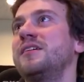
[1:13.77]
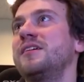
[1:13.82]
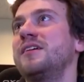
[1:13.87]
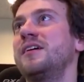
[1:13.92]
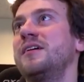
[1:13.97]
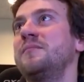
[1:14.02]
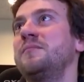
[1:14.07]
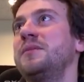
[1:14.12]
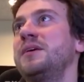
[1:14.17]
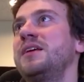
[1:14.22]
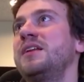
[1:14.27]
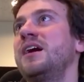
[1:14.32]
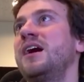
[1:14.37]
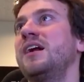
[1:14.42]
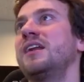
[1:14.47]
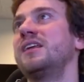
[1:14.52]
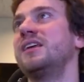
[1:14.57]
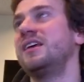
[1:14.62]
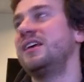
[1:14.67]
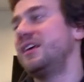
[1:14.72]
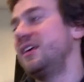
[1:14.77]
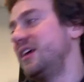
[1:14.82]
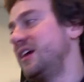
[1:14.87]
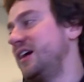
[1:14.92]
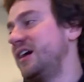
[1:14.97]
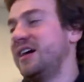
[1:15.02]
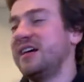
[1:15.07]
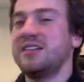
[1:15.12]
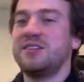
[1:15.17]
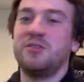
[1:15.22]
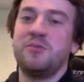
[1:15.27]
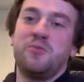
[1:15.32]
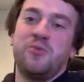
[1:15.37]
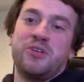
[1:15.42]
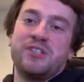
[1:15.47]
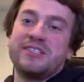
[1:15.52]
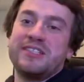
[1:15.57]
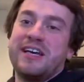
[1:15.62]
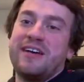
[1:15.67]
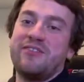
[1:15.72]
mp.e, yeah,
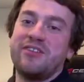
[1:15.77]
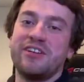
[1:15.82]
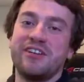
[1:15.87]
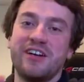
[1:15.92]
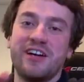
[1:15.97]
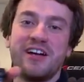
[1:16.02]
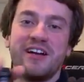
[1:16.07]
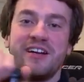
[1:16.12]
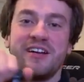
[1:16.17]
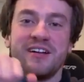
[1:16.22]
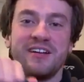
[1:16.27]
2.7, all right.